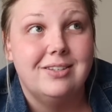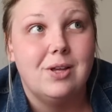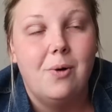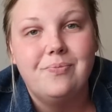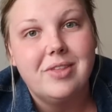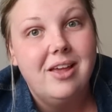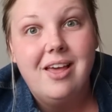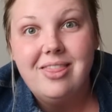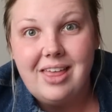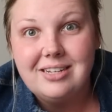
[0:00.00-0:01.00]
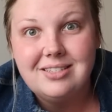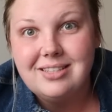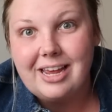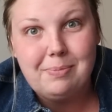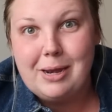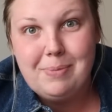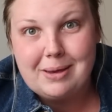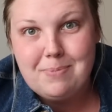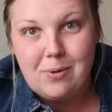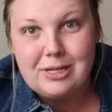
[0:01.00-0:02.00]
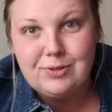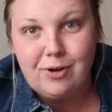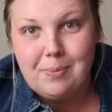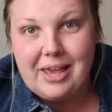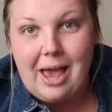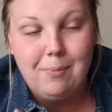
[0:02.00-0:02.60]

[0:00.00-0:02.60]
So that's like been a big bonus for me.